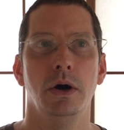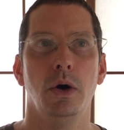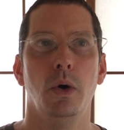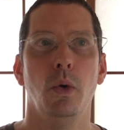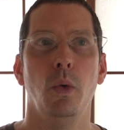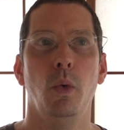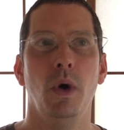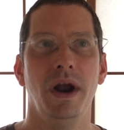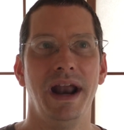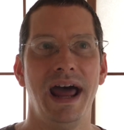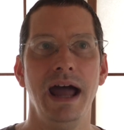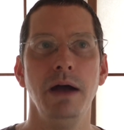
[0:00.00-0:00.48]

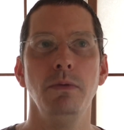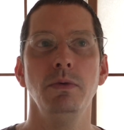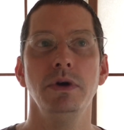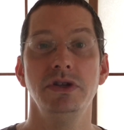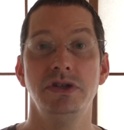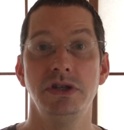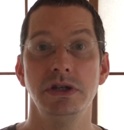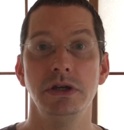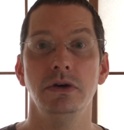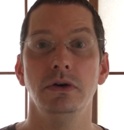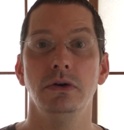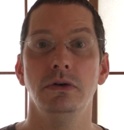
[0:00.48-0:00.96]
What I would
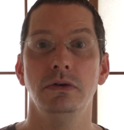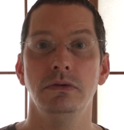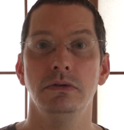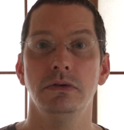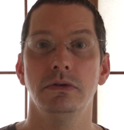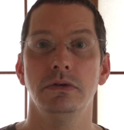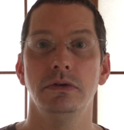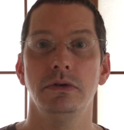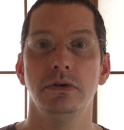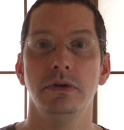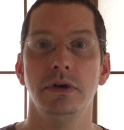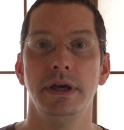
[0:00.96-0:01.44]
do
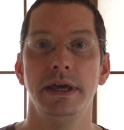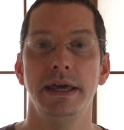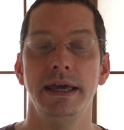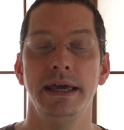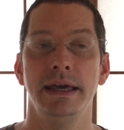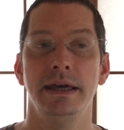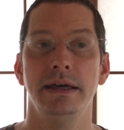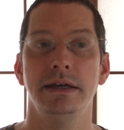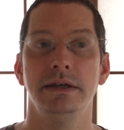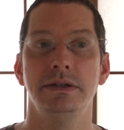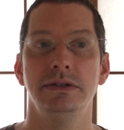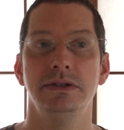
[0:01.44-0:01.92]

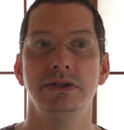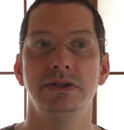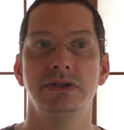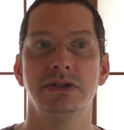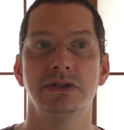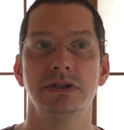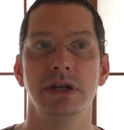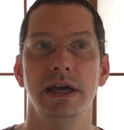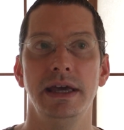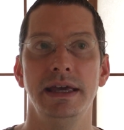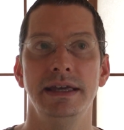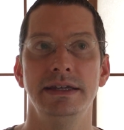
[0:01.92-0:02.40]

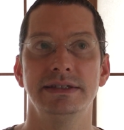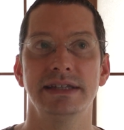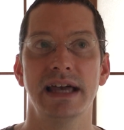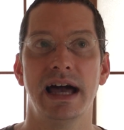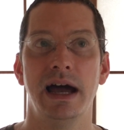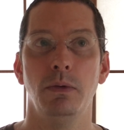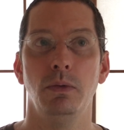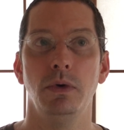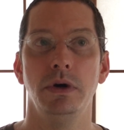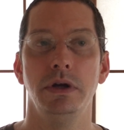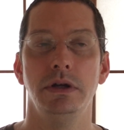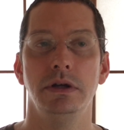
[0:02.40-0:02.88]
is I
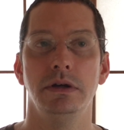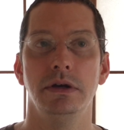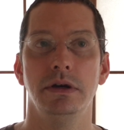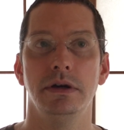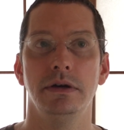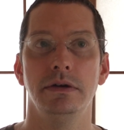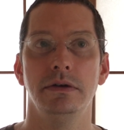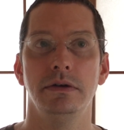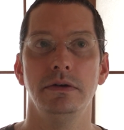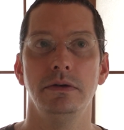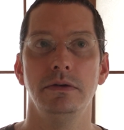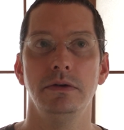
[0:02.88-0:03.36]
would
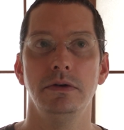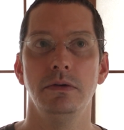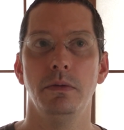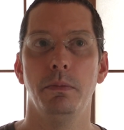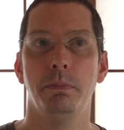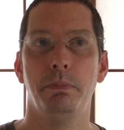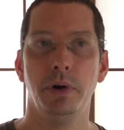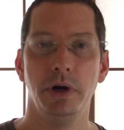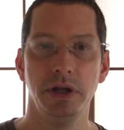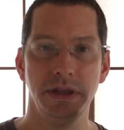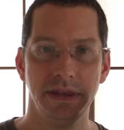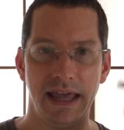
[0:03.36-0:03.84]

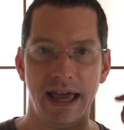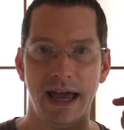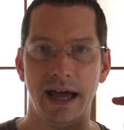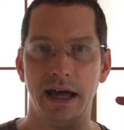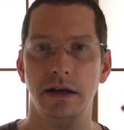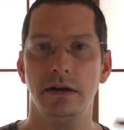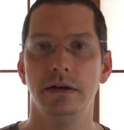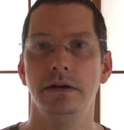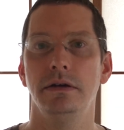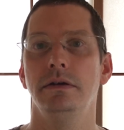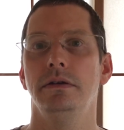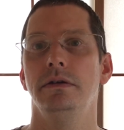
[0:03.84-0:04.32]
put
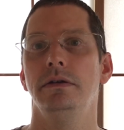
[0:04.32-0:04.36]
that